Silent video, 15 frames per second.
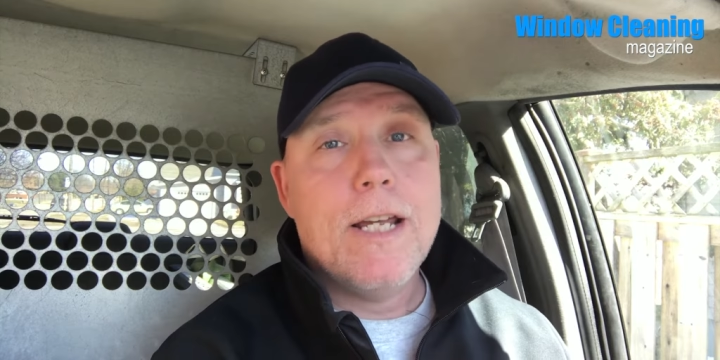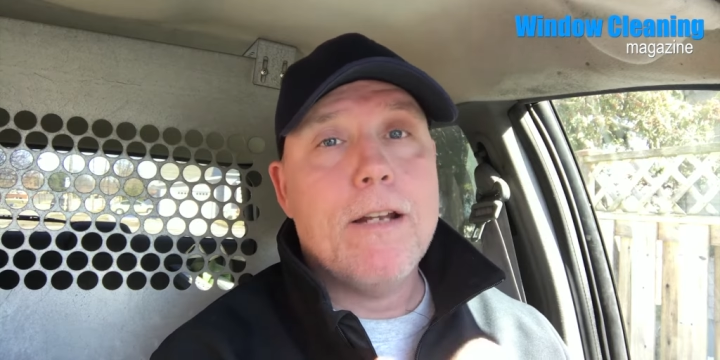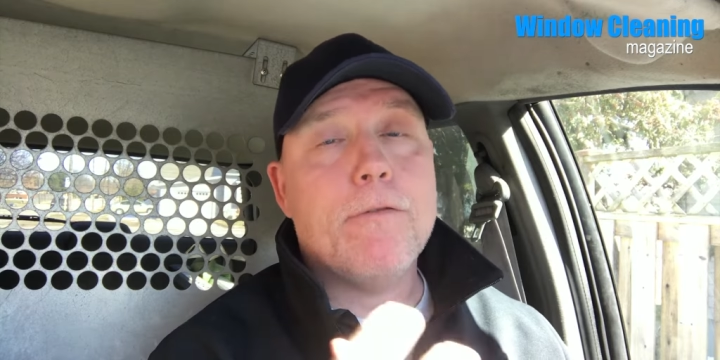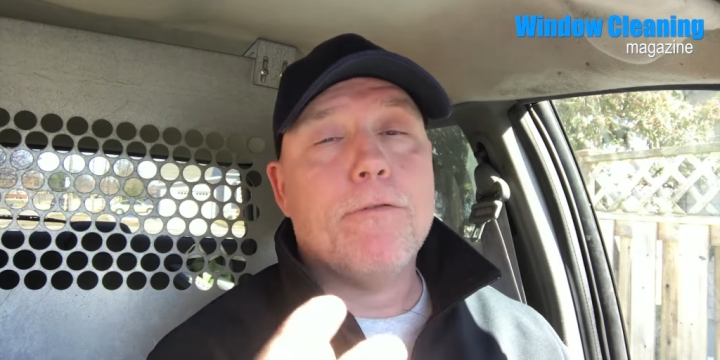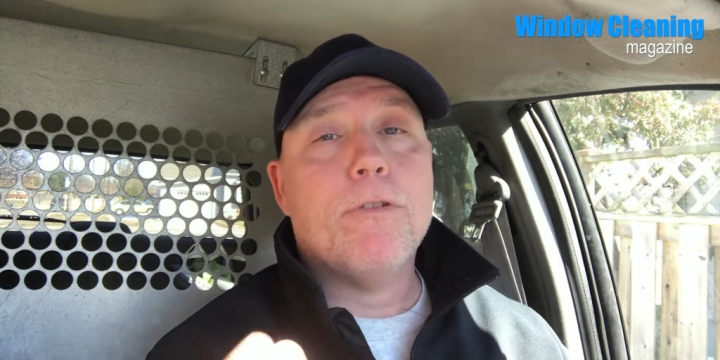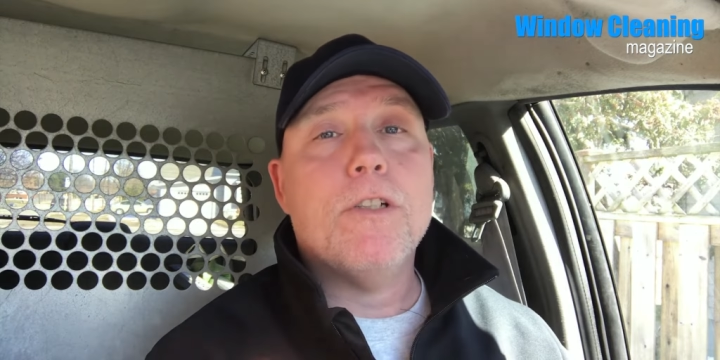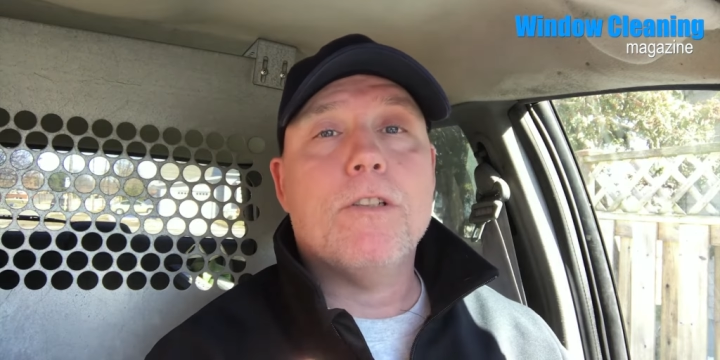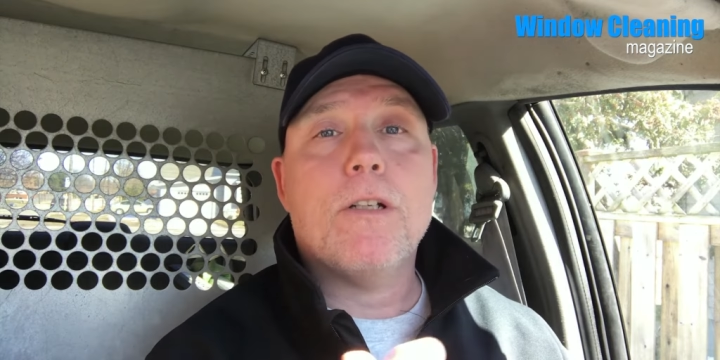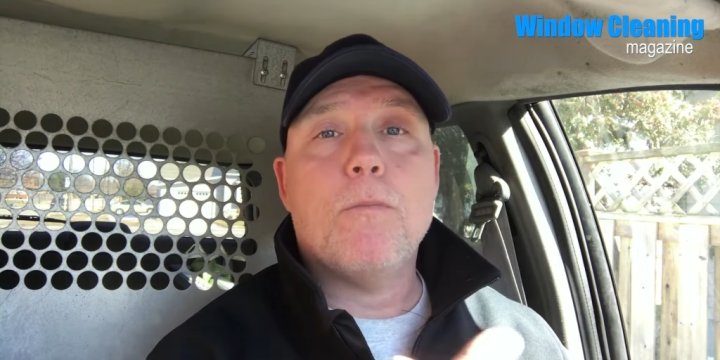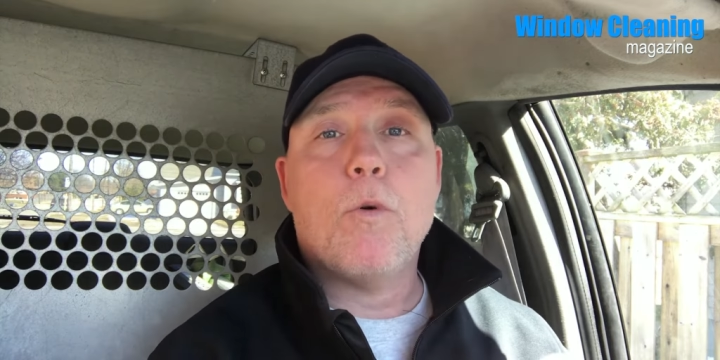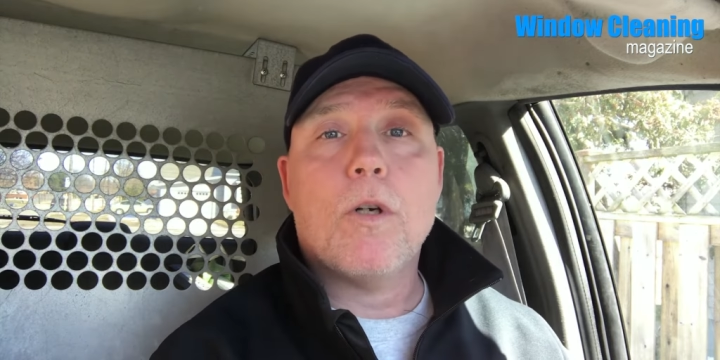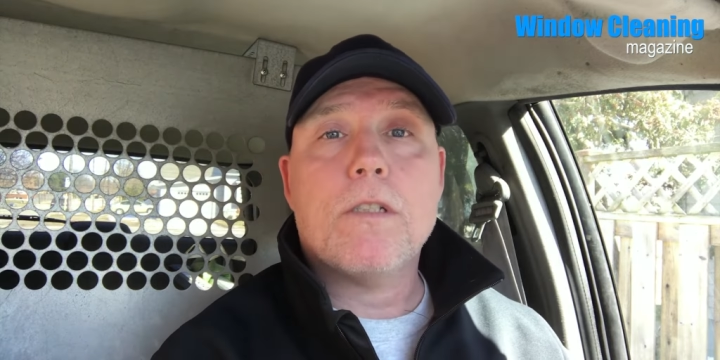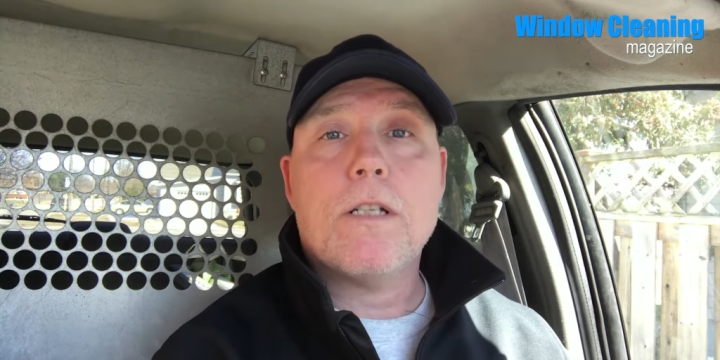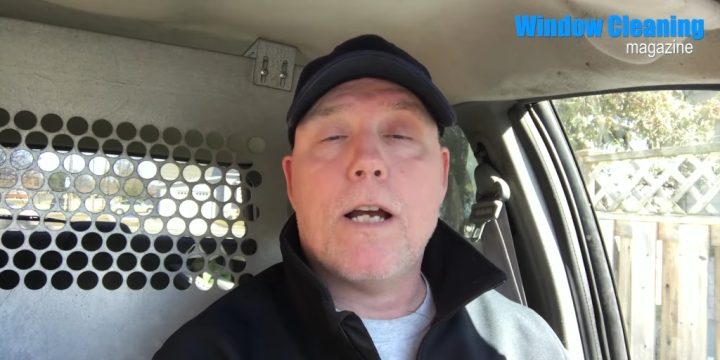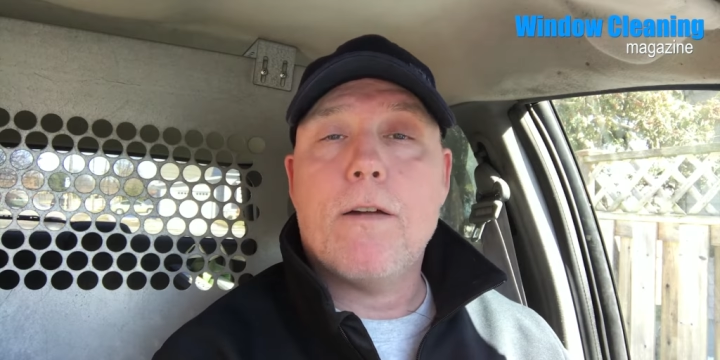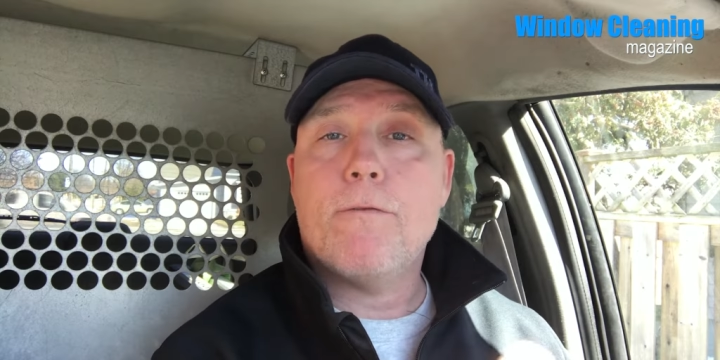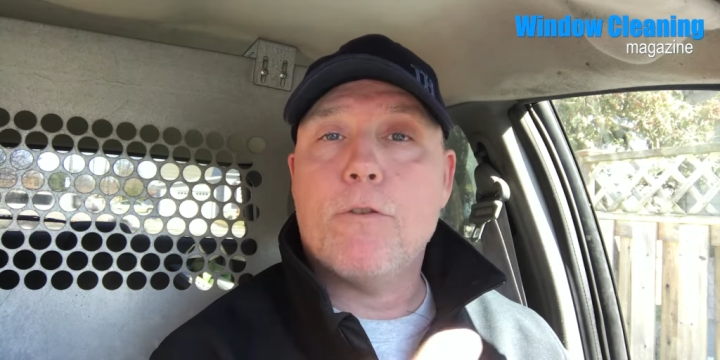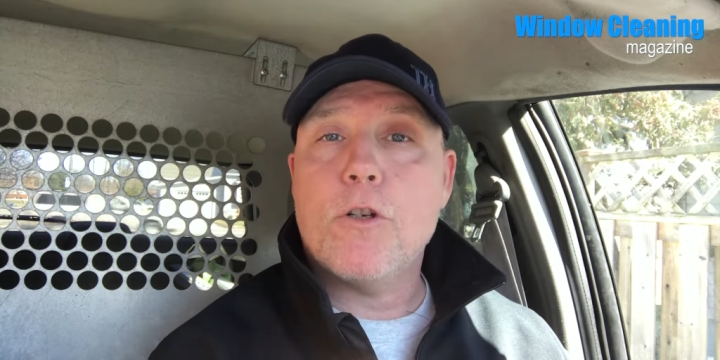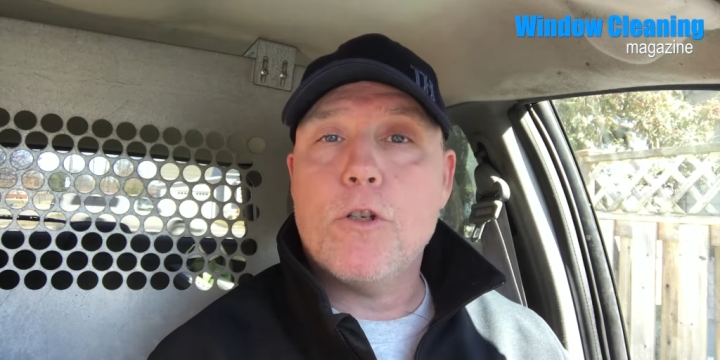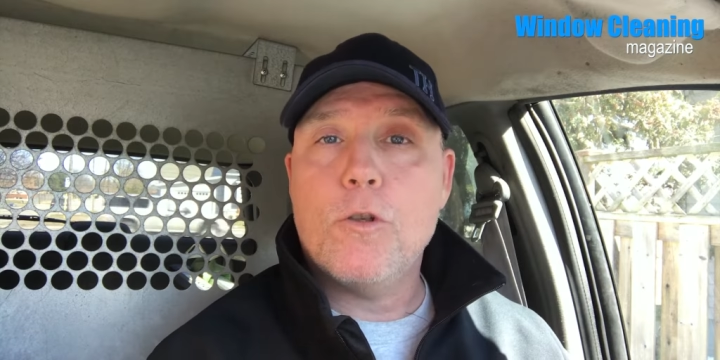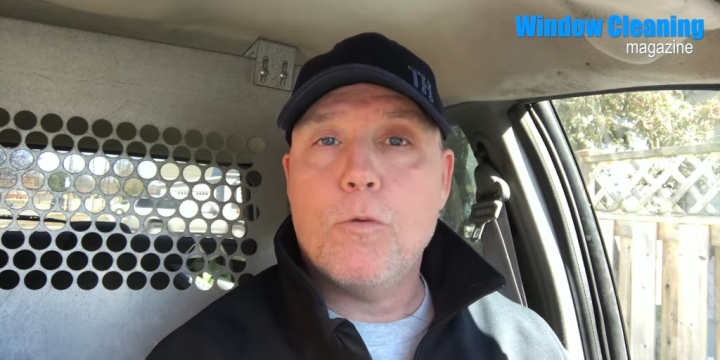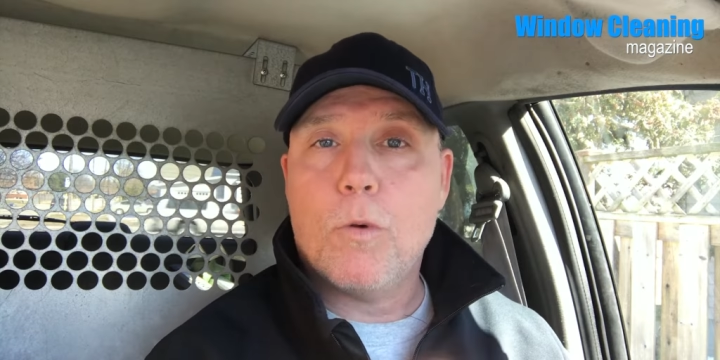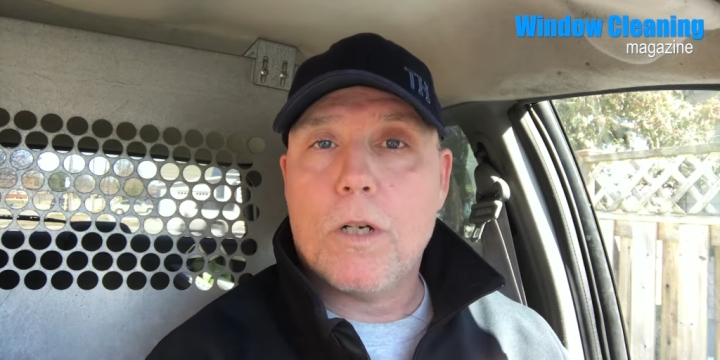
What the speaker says: and frees up more time for new